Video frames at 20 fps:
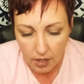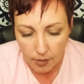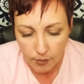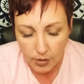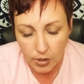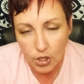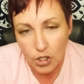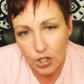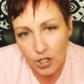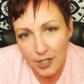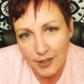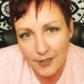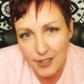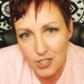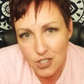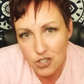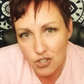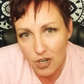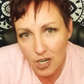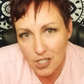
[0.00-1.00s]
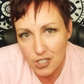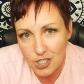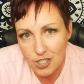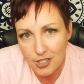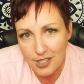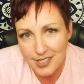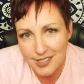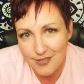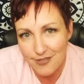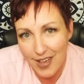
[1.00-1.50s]
learning the structure
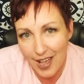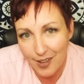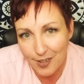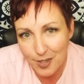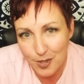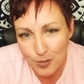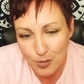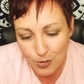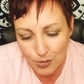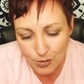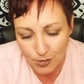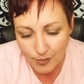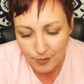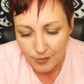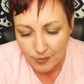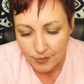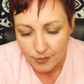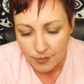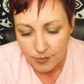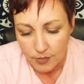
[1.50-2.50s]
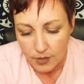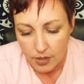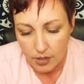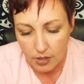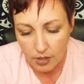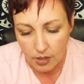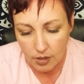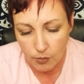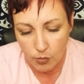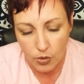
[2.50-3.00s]
is valuable
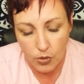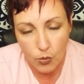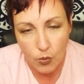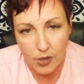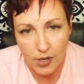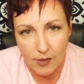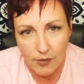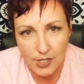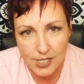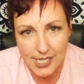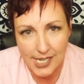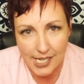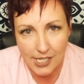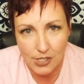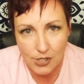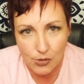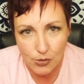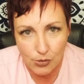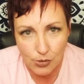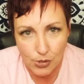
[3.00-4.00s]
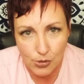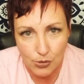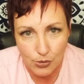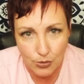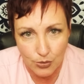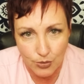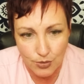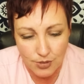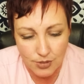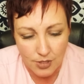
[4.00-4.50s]
with whatever deck you
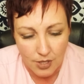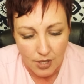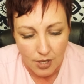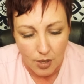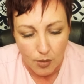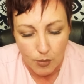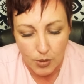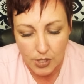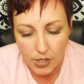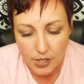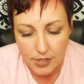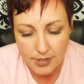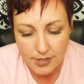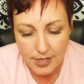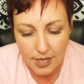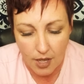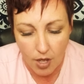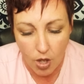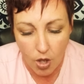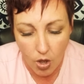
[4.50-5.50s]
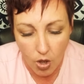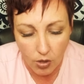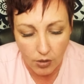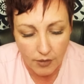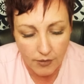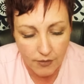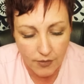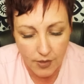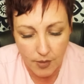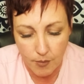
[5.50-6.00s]
use, because all
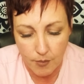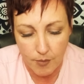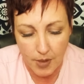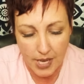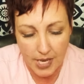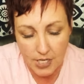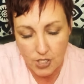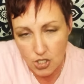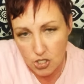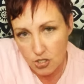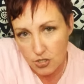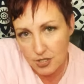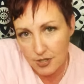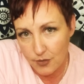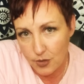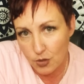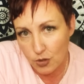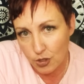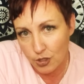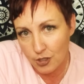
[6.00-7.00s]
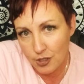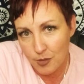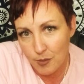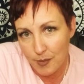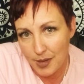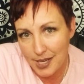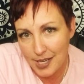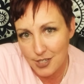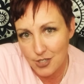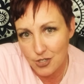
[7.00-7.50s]
of the majors, if you learn the
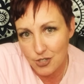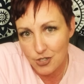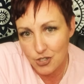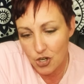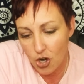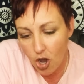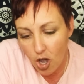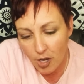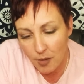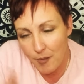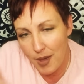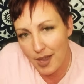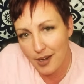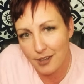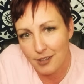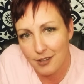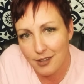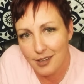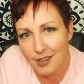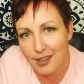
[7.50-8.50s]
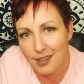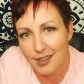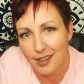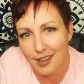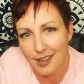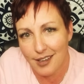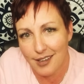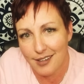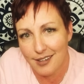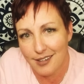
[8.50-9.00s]
majors, you're automatically going to
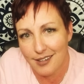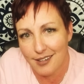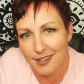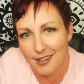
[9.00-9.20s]
get